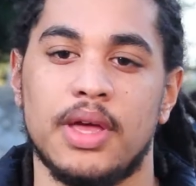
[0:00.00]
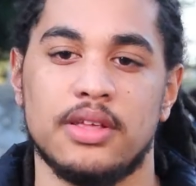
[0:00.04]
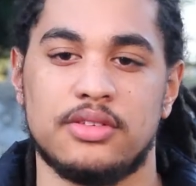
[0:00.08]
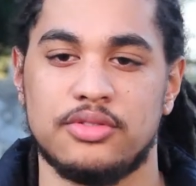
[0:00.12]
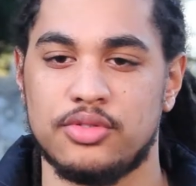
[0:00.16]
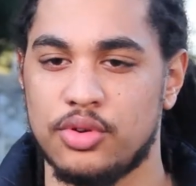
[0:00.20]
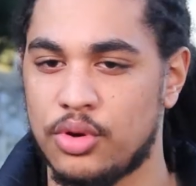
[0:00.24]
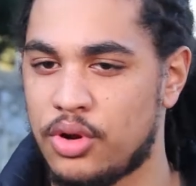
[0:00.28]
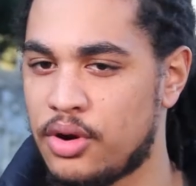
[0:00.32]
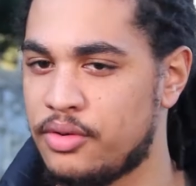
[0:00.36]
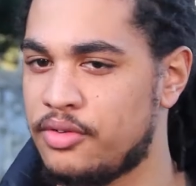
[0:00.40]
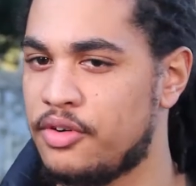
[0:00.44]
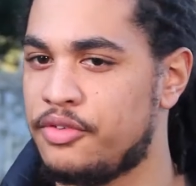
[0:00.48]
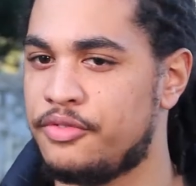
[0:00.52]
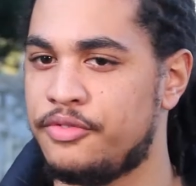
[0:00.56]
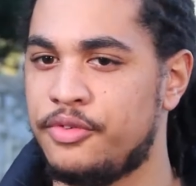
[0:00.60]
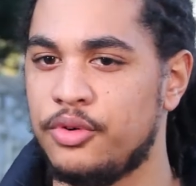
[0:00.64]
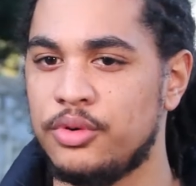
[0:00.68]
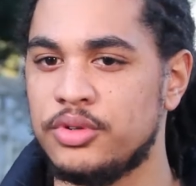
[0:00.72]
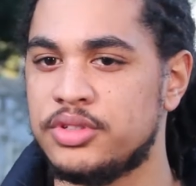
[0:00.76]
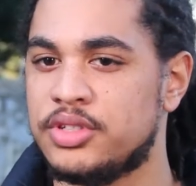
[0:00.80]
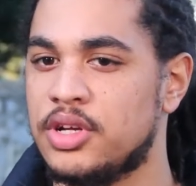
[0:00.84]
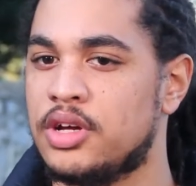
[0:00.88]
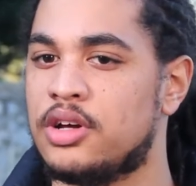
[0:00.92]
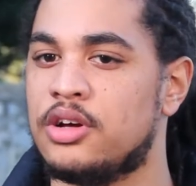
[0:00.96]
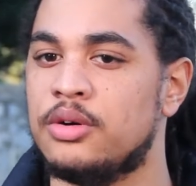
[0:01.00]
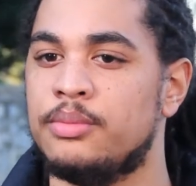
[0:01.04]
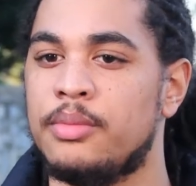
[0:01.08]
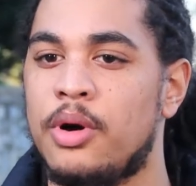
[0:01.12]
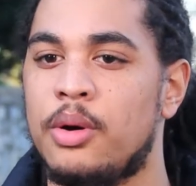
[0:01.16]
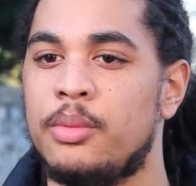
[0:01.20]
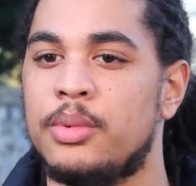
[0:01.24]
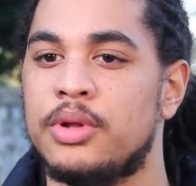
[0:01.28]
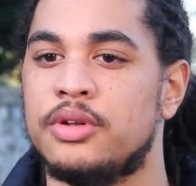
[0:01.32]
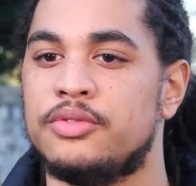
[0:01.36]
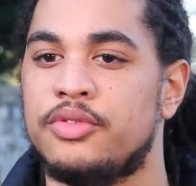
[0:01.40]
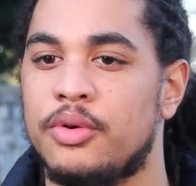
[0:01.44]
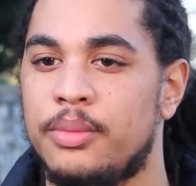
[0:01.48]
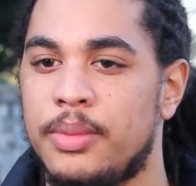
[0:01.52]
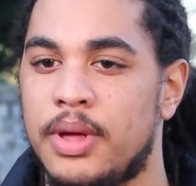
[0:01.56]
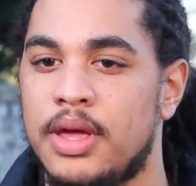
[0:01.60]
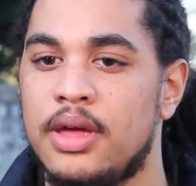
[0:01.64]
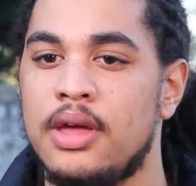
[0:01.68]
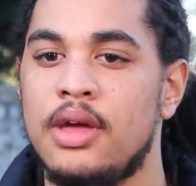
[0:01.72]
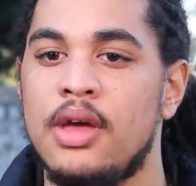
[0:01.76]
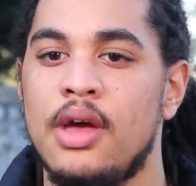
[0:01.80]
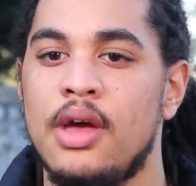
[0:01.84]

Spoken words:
It's sort of a full circle moment for me.